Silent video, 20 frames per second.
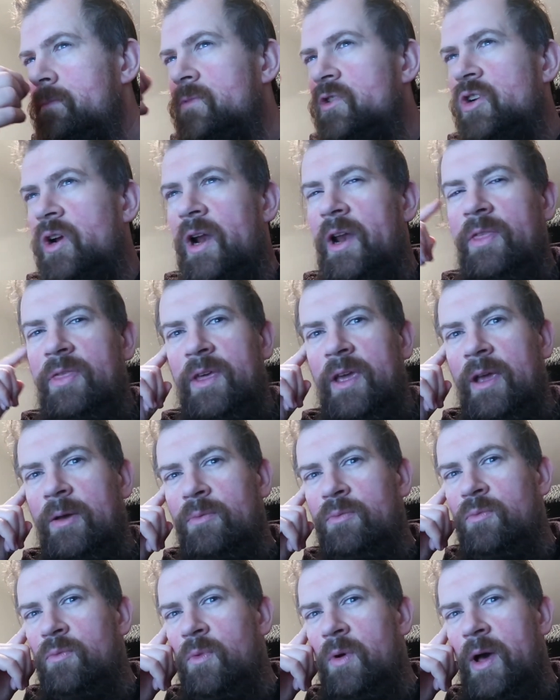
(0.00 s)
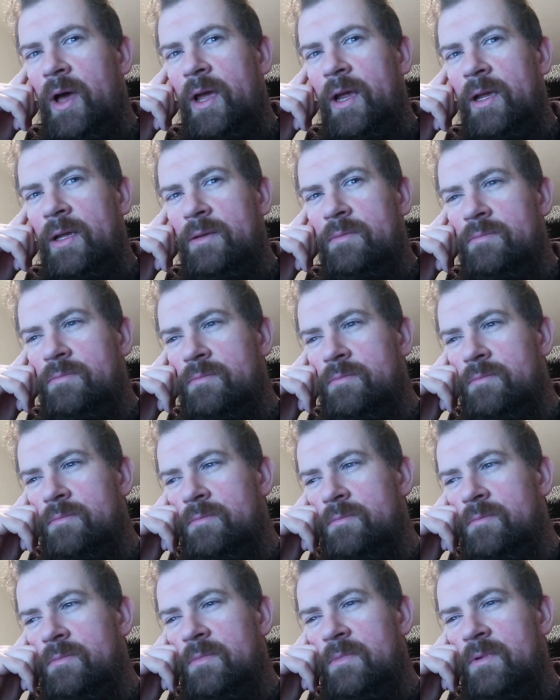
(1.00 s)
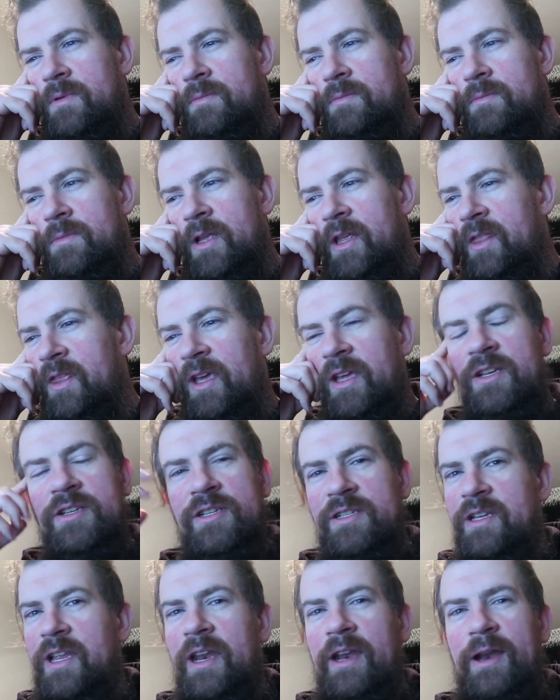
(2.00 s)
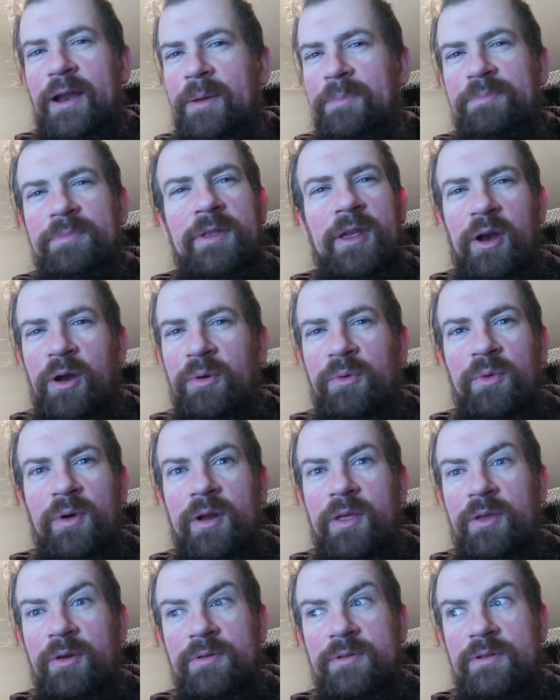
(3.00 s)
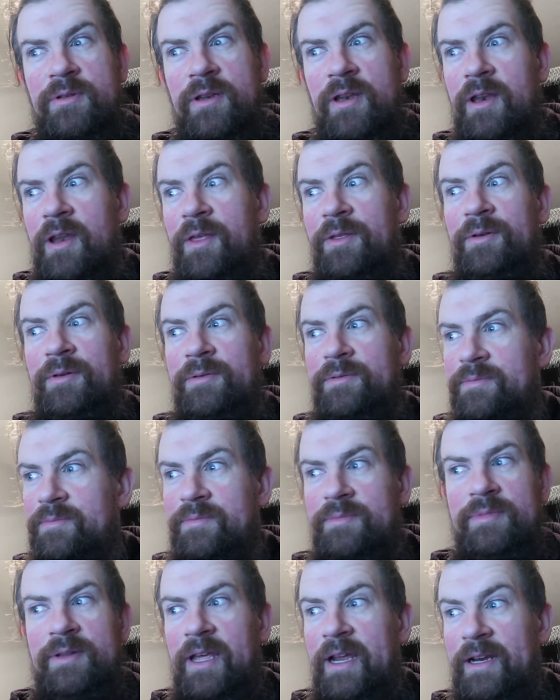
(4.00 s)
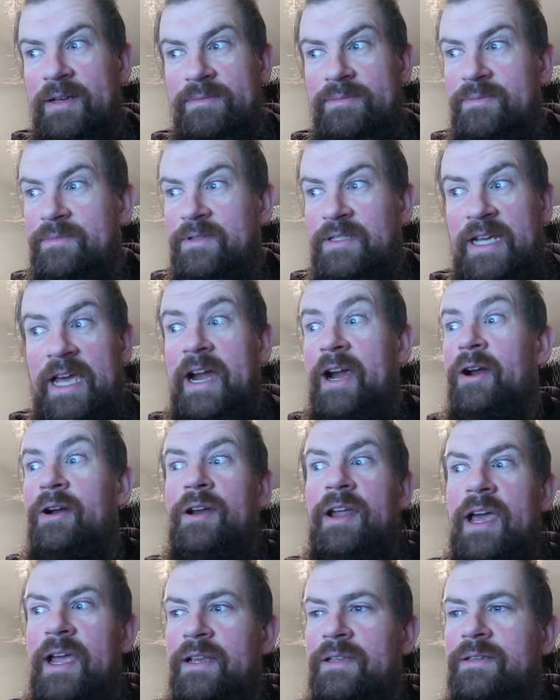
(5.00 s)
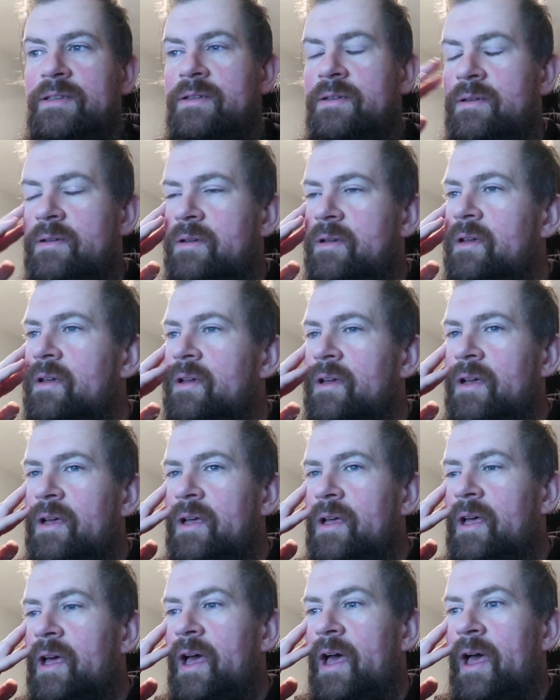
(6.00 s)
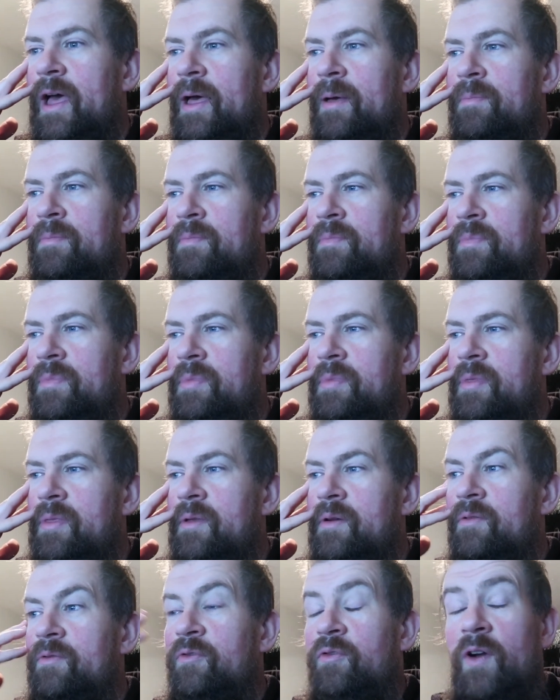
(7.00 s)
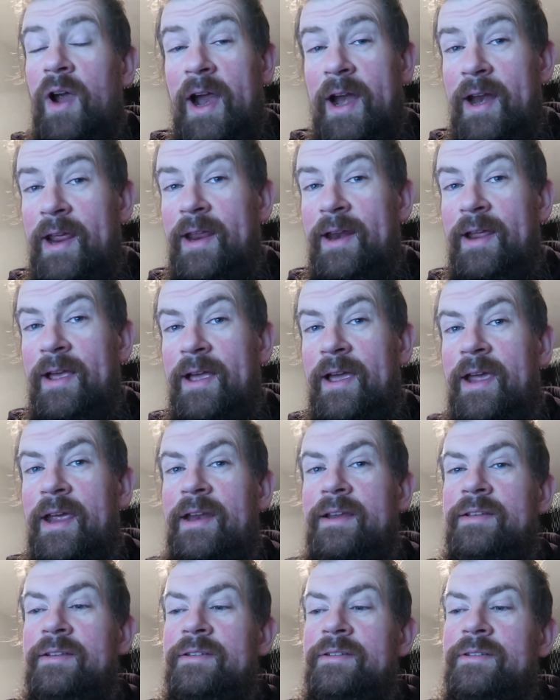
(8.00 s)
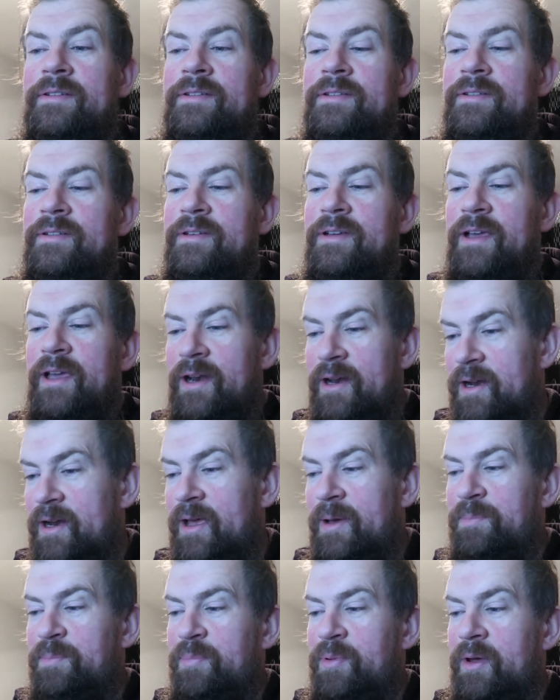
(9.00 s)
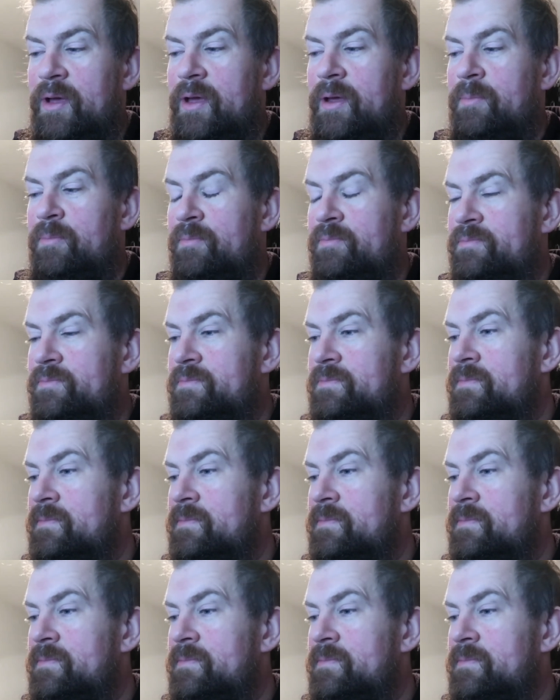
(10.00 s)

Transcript: trying to think why I think it just ended up, you know, one of those another like tired nights. Um, Friday night ended up, um,